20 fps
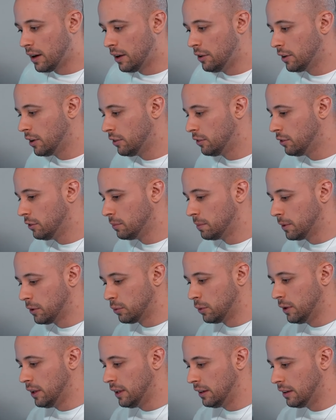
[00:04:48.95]
You can choose
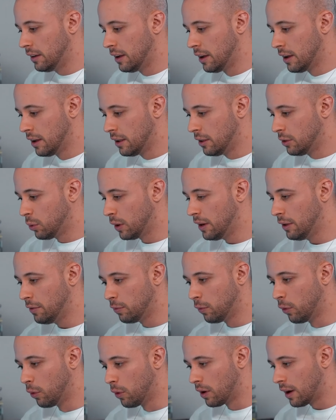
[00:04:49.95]
between
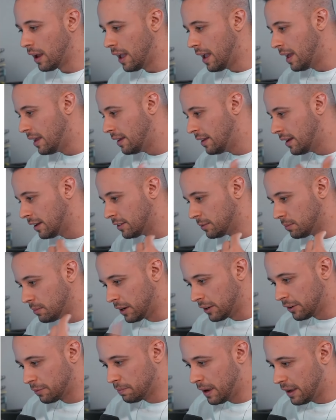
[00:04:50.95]
24 and as
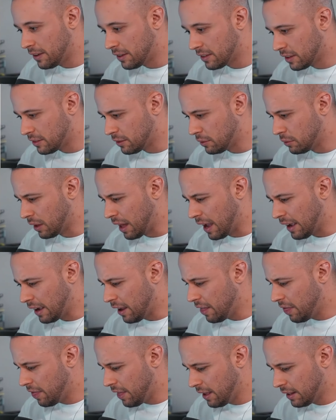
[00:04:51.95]
much pages as you like,
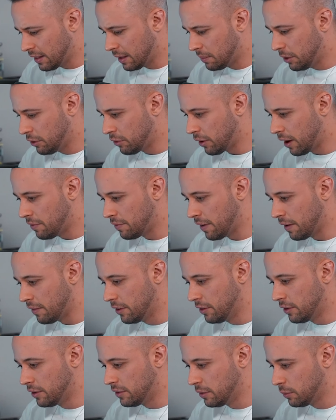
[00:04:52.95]
I think. Let me try
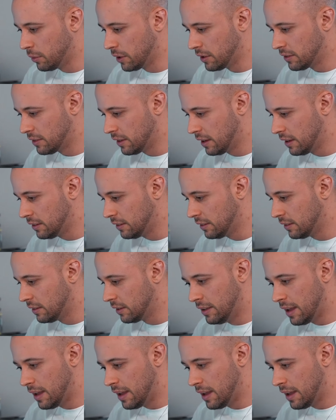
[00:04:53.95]
500 to see what it says.